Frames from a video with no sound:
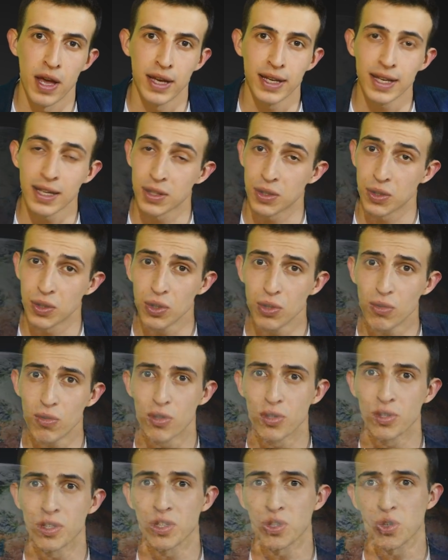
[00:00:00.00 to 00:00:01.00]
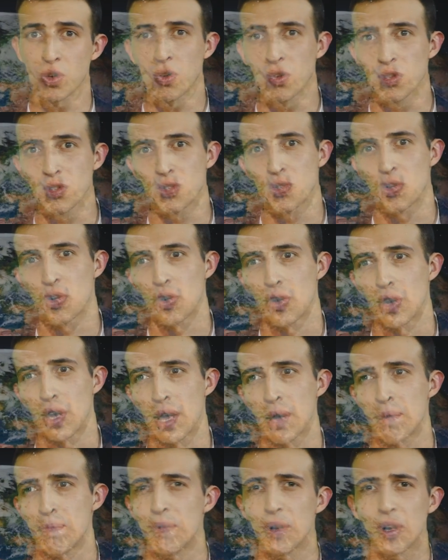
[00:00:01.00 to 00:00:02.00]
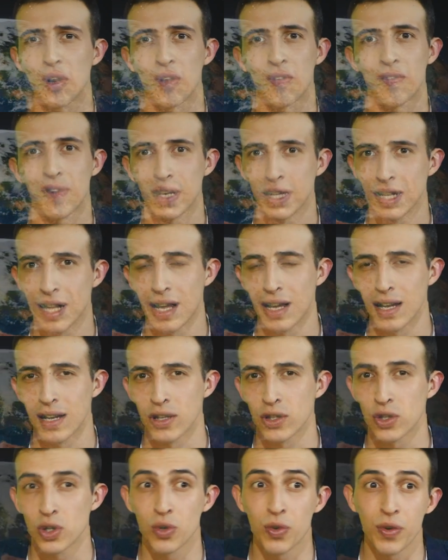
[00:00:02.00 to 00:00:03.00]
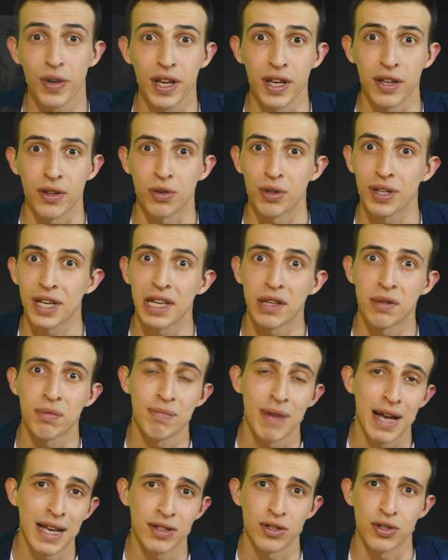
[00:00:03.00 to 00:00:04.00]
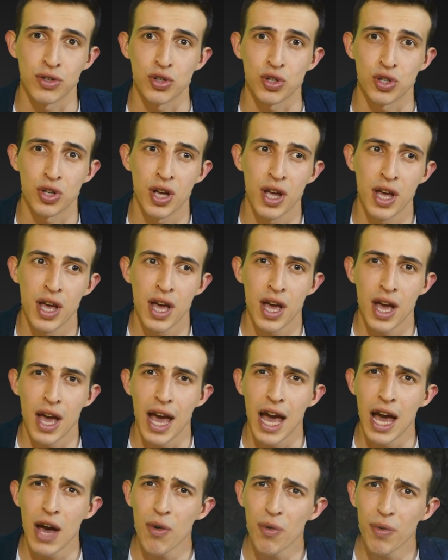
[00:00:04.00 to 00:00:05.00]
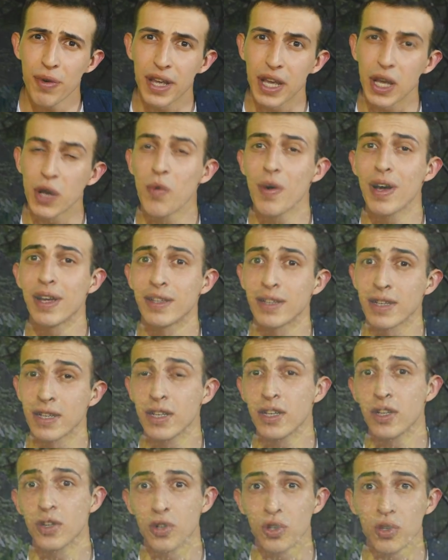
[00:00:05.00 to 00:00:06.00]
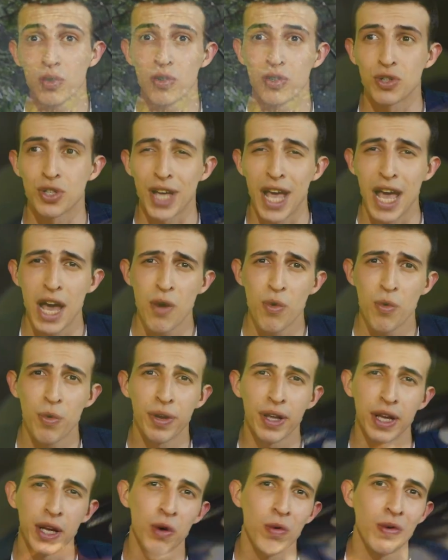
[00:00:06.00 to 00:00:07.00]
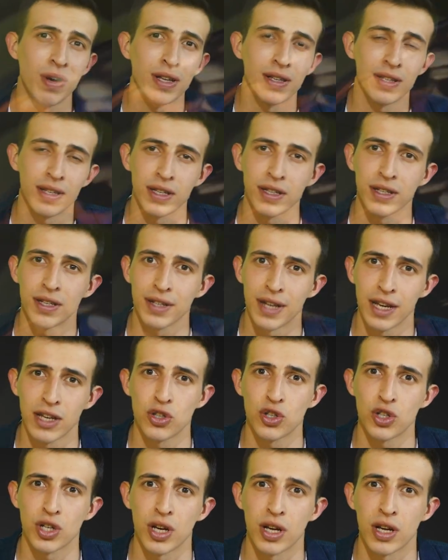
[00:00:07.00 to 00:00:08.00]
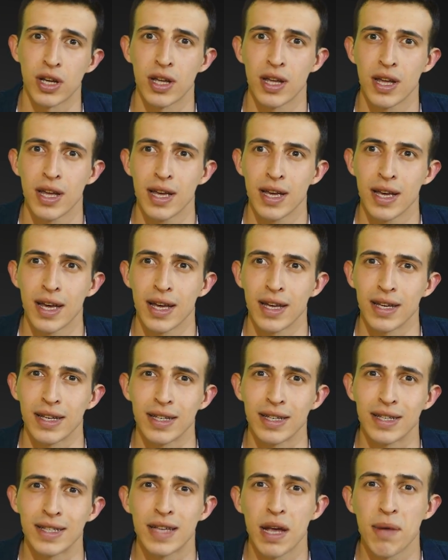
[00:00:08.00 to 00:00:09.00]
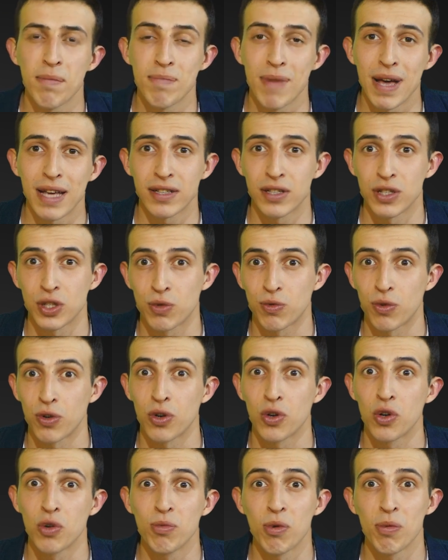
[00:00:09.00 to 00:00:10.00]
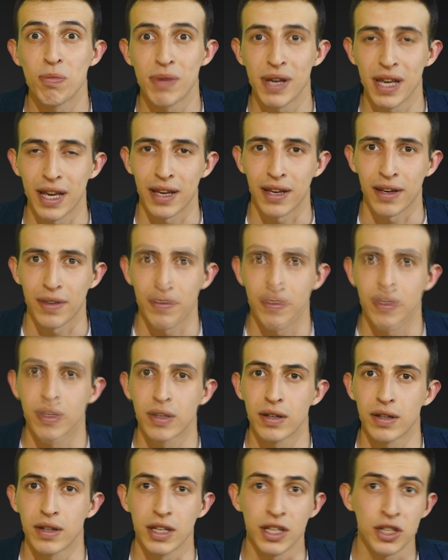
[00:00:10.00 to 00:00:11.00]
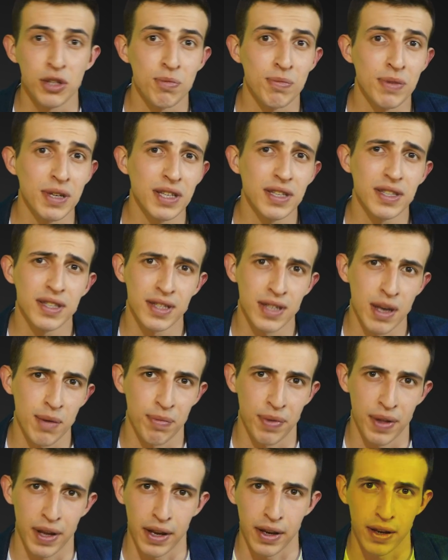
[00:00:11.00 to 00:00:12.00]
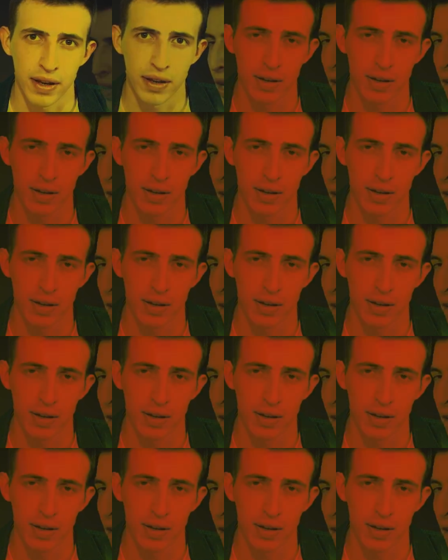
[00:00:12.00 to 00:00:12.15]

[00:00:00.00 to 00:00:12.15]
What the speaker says: Yes, Universe is also a book of Allah to read, to get message. Every event in the universe, every event in the nature is a message for human being. It means something.